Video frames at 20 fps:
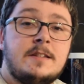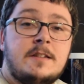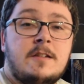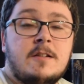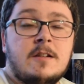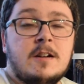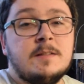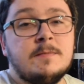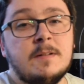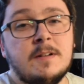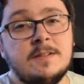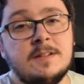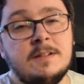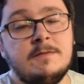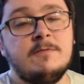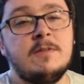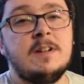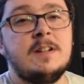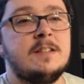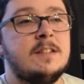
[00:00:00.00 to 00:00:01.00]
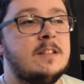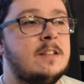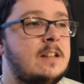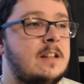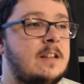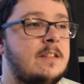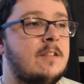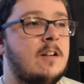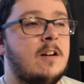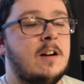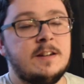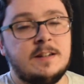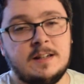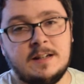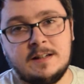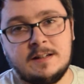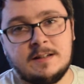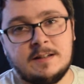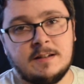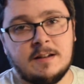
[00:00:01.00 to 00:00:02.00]
so you guys might have seen recently that I
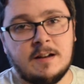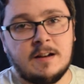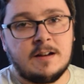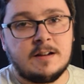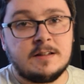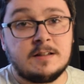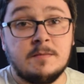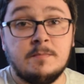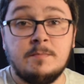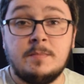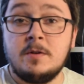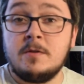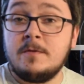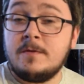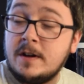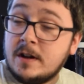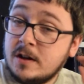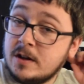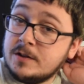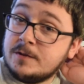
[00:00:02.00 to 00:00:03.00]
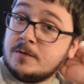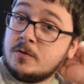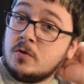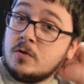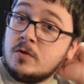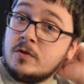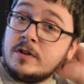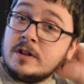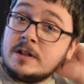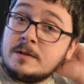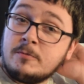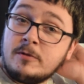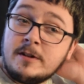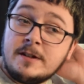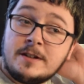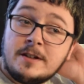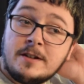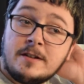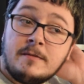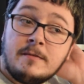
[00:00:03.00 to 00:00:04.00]
did uh, some build videos for this
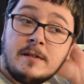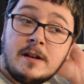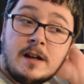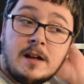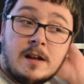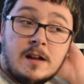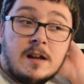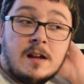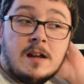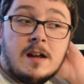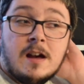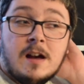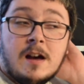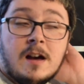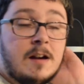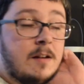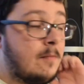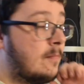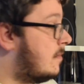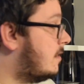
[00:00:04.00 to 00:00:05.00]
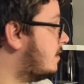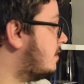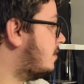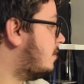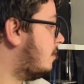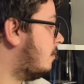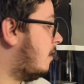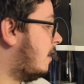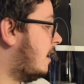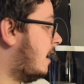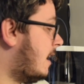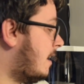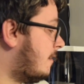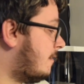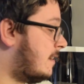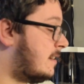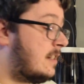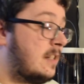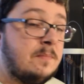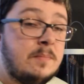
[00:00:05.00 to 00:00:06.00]
printer. Um, so I have
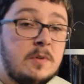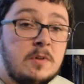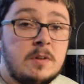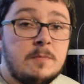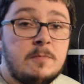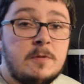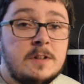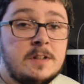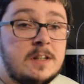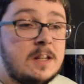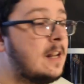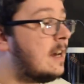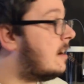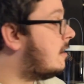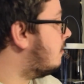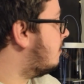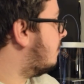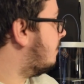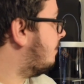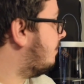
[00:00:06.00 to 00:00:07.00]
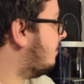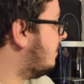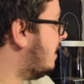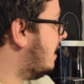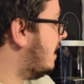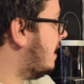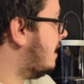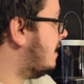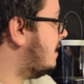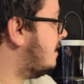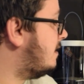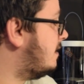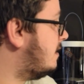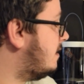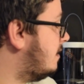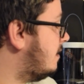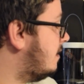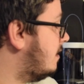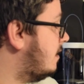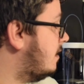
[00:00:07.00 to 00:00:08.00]
actually built the printer now, it is
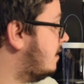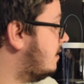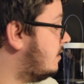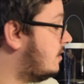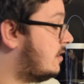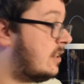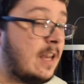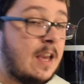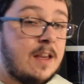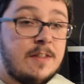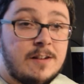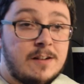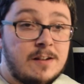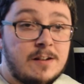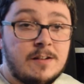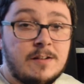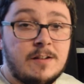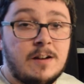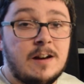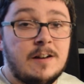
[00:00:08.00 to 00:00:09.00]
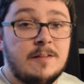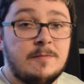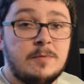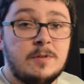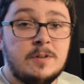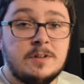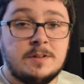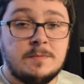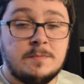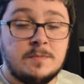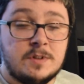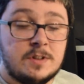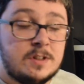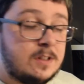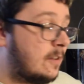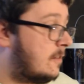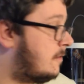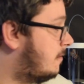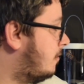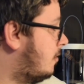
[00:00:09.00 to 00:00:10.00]
together, I've put some
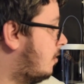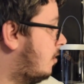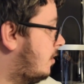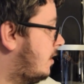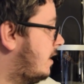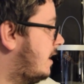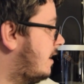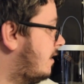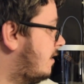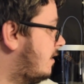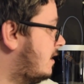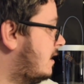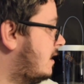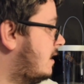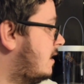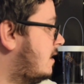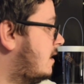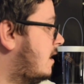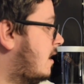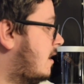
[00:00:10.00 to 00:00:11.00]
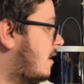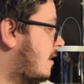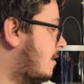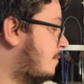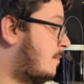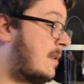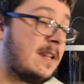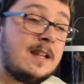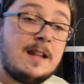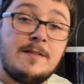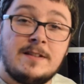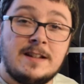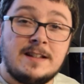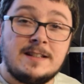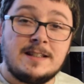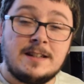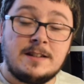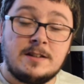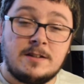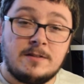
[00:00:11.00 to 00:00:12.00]
stuff on it, the uh, bed leveling
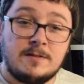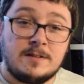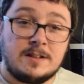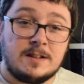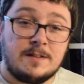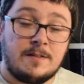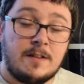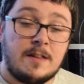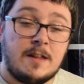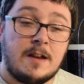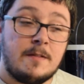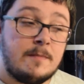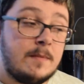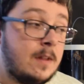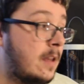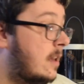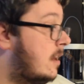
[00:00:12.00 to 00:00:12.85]
sensor and stuff like that